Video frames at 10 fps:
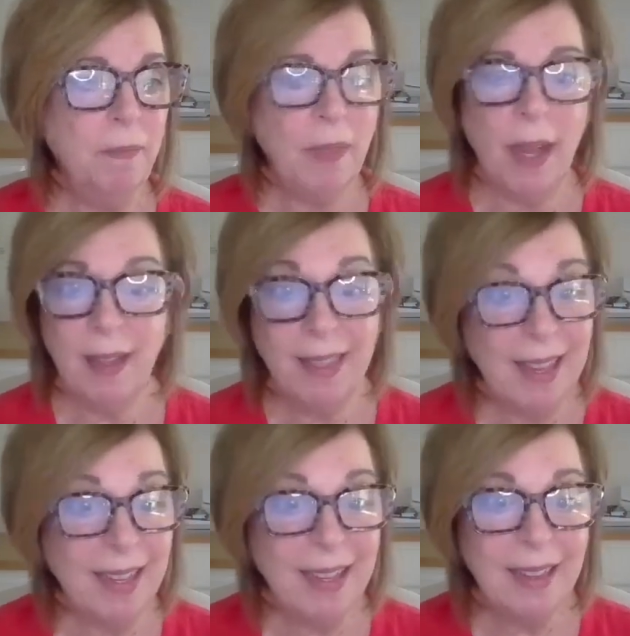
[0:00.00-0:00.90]
Kind of
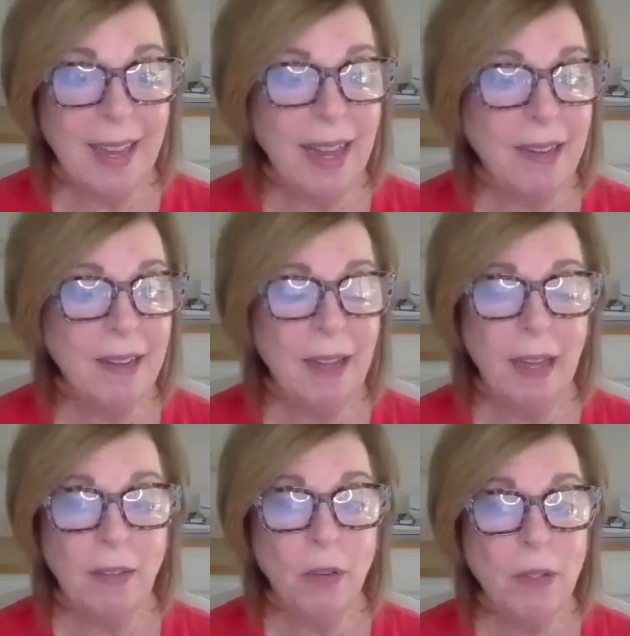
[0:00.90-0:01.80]
thing. Like
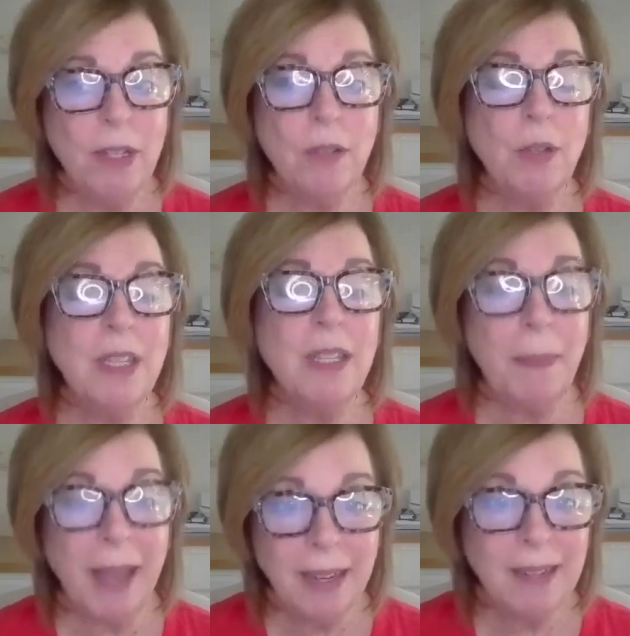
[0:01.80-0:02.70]
I don't
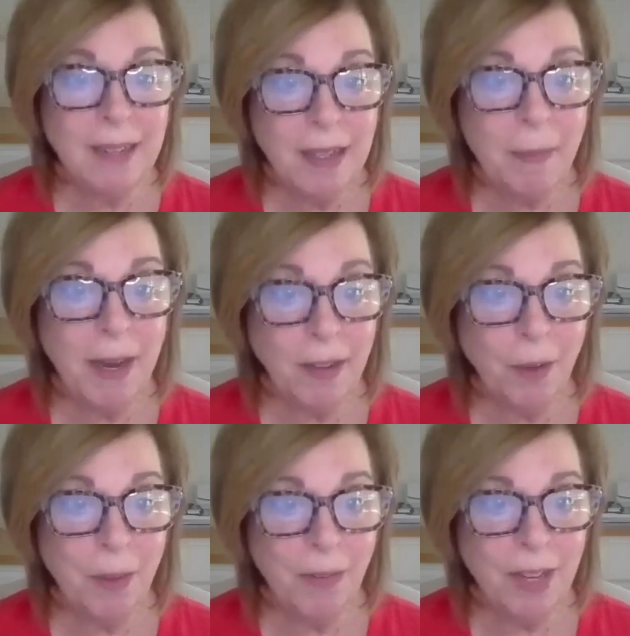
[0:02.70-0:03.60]
disrespect the
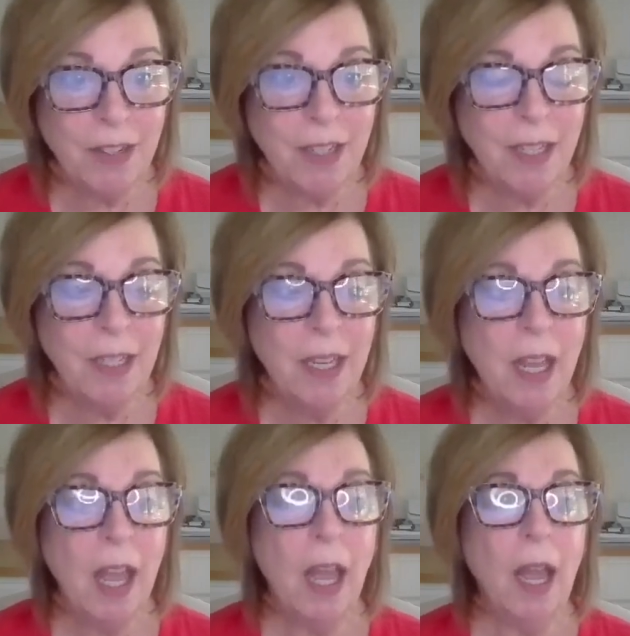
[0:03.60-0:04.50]
medical profession.
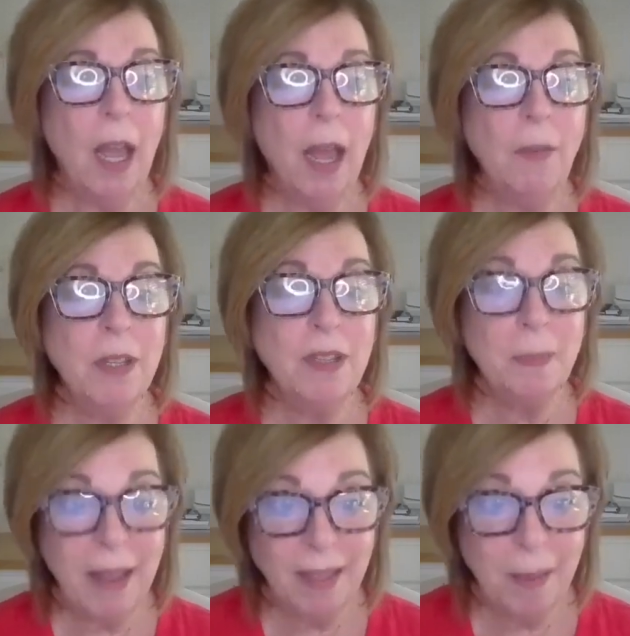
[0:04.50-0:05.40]
I
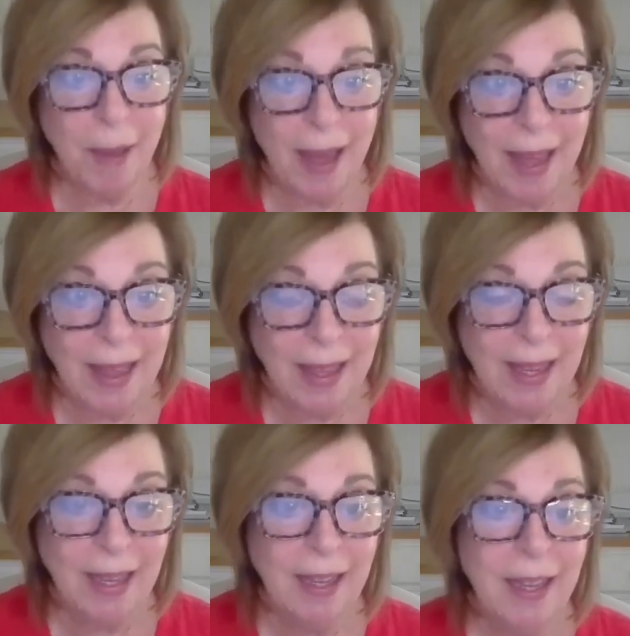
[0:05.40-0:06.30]
respect them
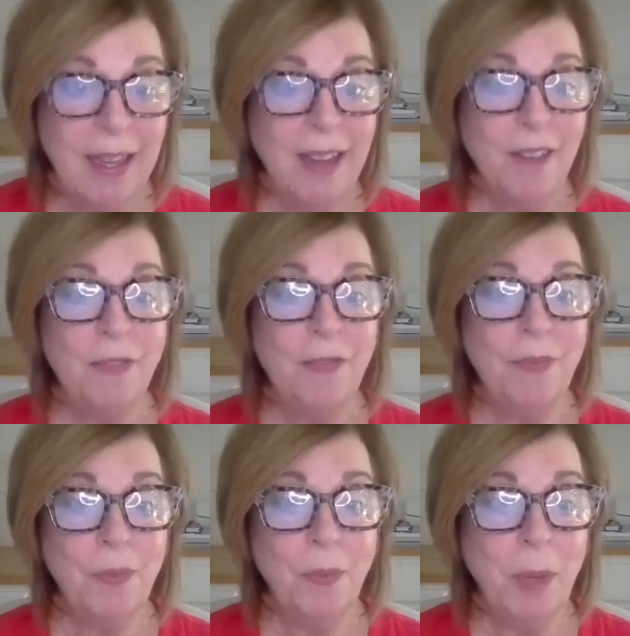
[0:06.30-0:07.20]
highly
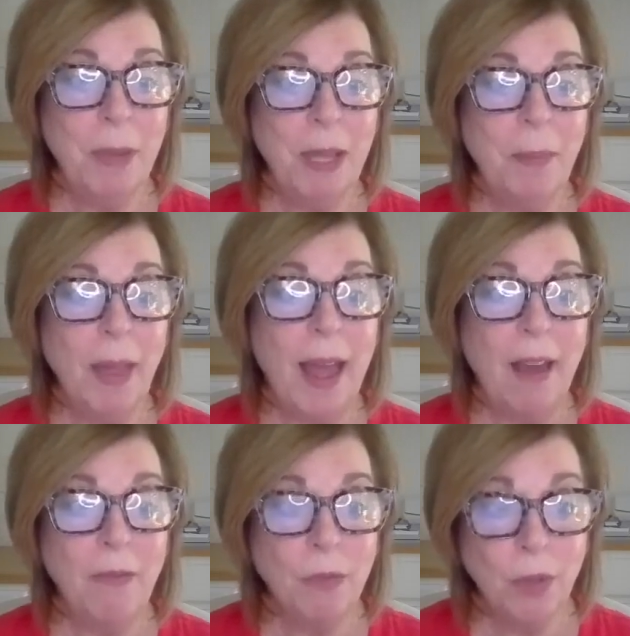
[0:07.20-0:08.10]
when people
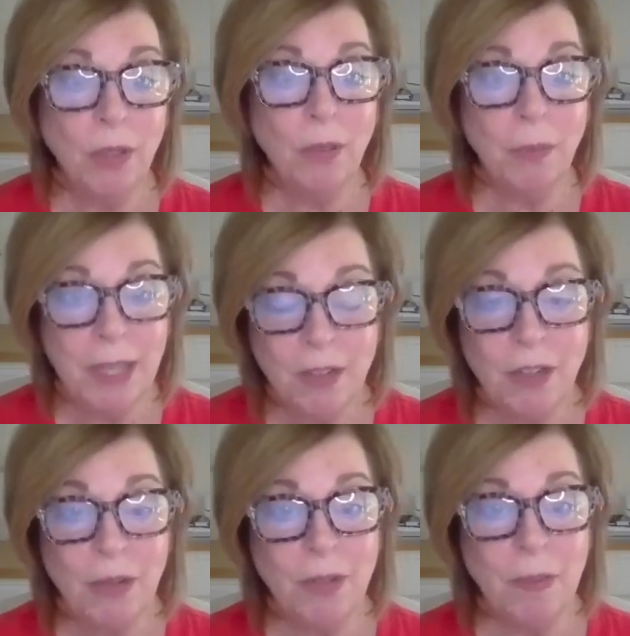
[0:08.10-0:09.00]
have real
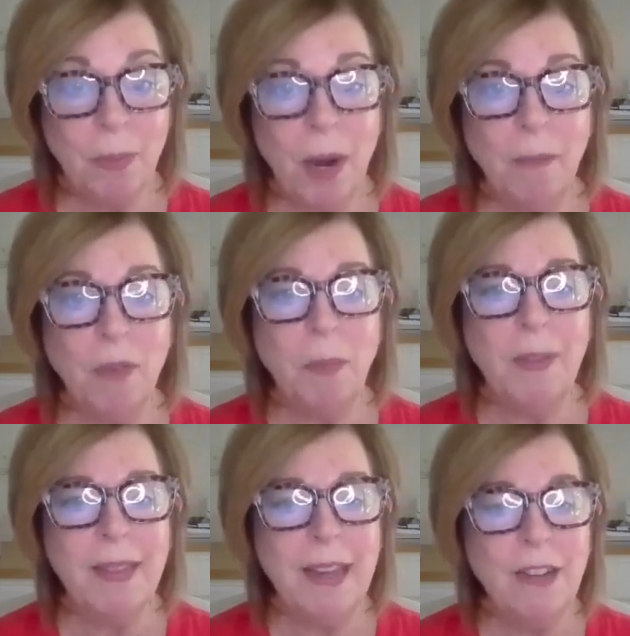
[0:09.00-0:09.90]
issues and problems,
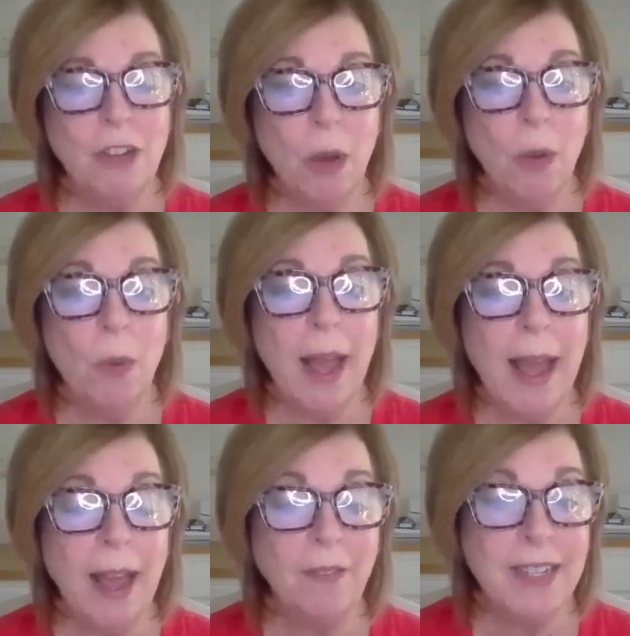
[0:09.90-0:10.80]
but they don't
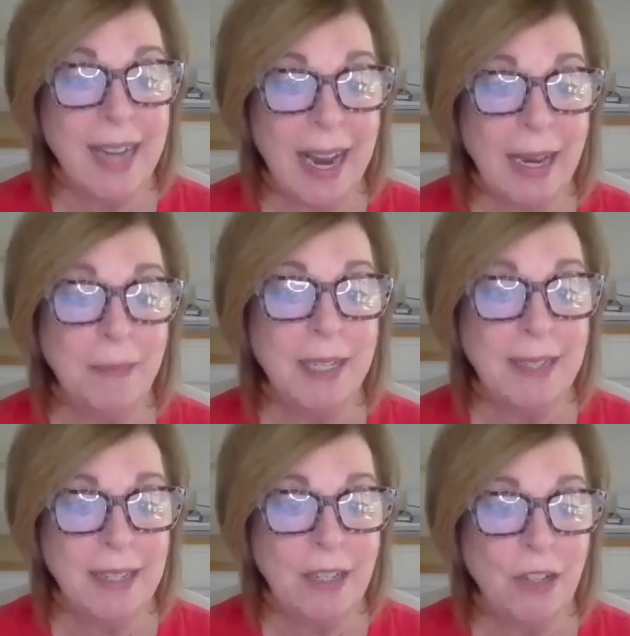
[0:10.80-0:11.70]
have time to
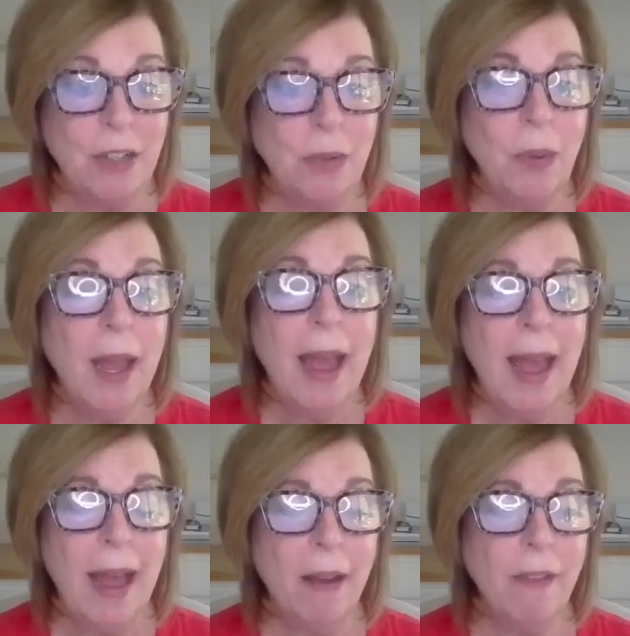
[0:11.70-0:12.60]
teach you
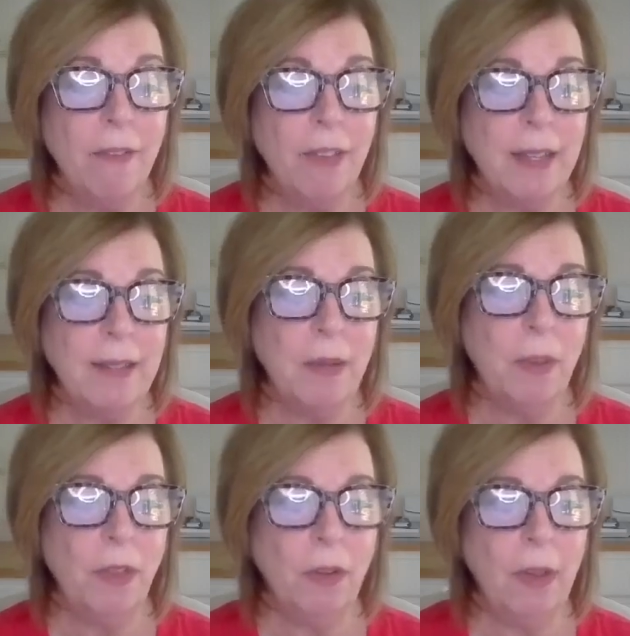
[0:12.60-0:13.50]
how to fix it
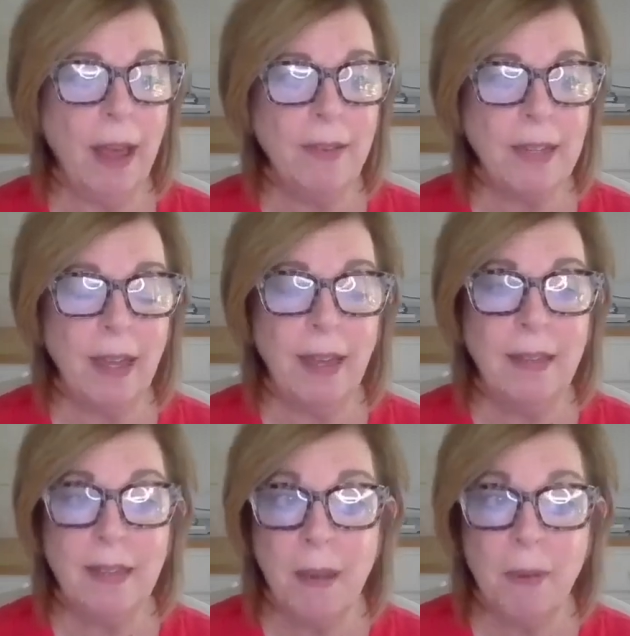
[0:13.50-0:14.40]
with your lifestyle.
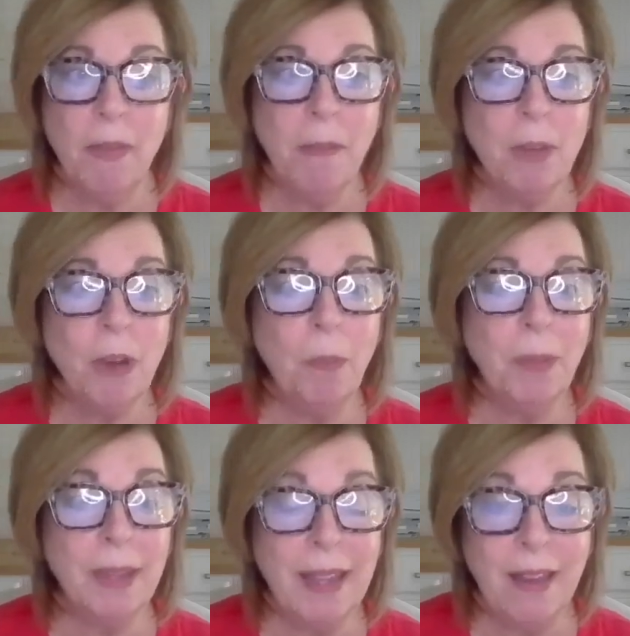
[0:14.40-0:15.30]
And some of them don't
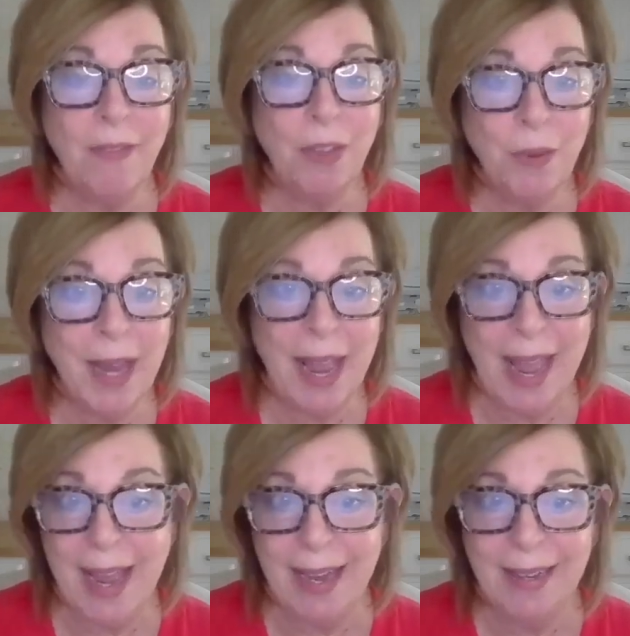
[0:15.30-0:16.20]
believe you
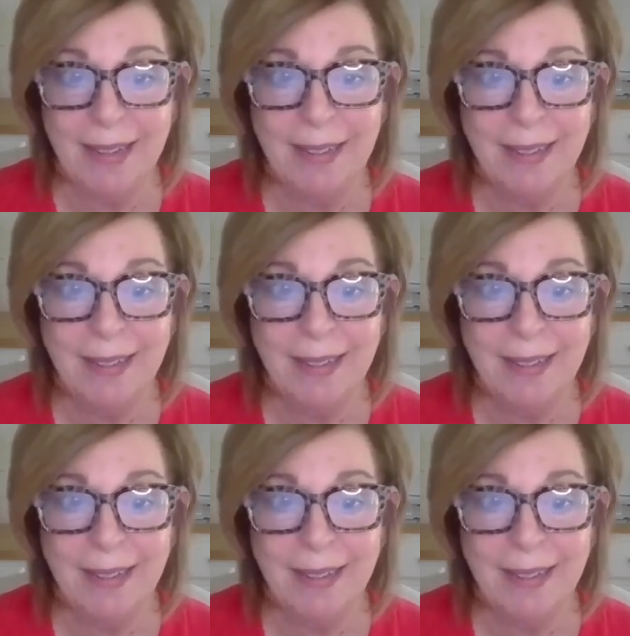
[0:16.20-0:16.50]
can.